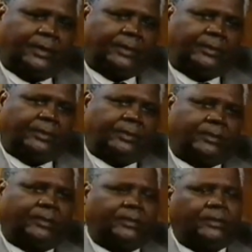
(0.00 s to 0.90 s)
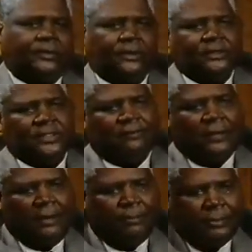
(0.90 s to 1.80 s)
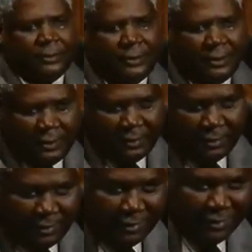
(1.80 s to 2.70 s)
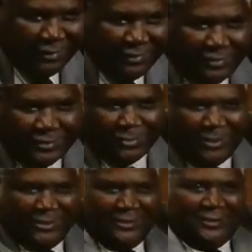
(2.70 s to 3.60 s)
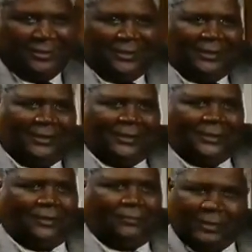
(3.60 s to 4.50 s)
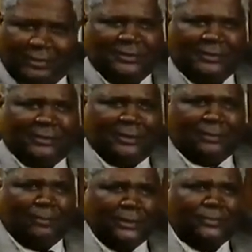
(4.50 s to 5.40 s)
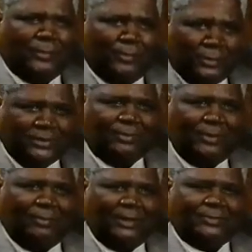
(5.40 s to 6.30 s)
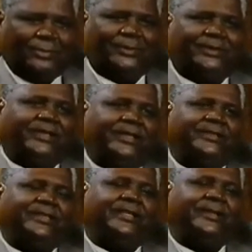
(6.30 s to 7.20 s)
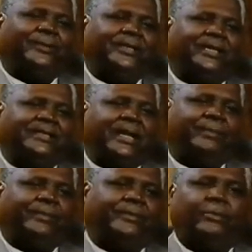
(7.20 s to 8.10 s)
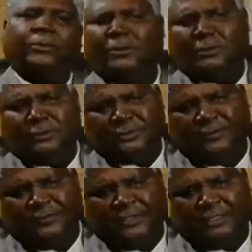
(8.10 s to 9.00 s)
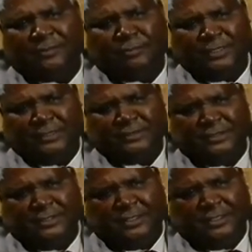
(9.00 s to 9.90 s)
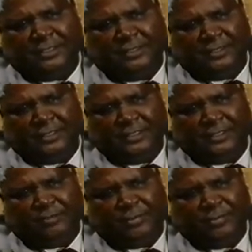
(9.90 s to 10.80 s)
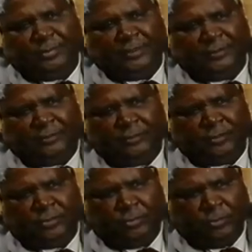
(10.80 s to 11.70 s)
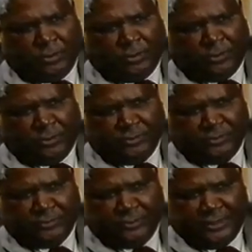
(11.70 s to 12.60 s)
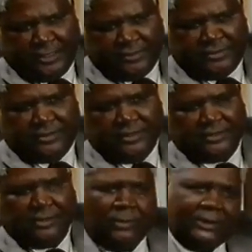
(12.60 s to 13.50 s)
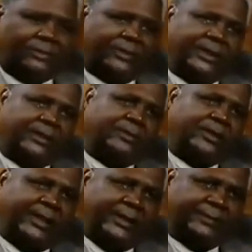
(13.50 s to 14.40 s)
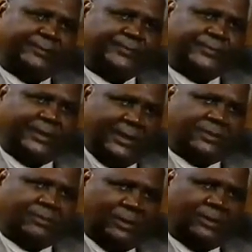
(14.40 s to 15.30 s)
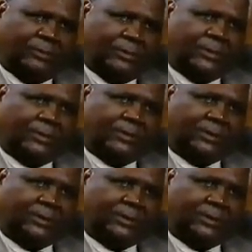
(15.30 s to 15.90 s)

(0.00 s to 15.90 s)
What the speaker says: No, things have happened in this world. Very serious, possibly much more serious than what has happened. Wars have taken place, and people who had gone to war against each other work together today. The last World War,